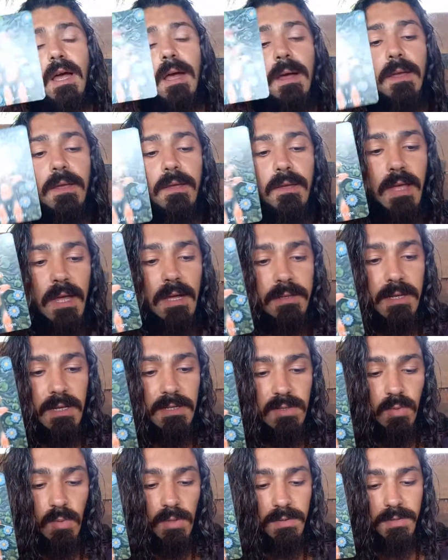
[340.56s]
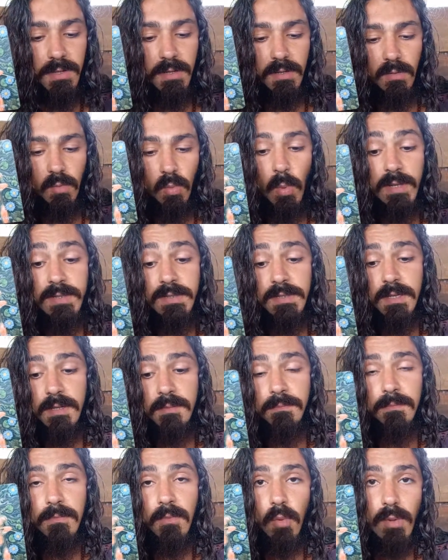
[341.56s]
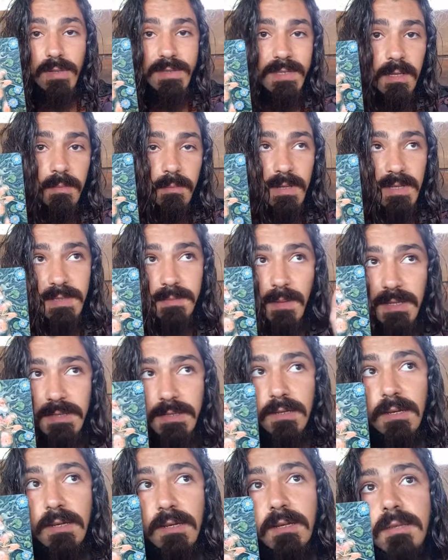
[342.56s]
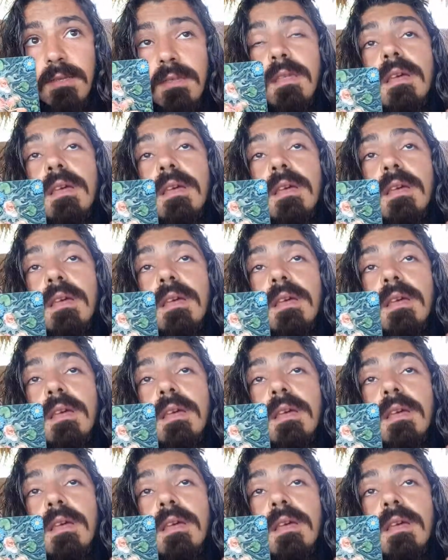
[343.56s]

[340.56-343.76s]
You got as well the wisdom. Wisdom is masculine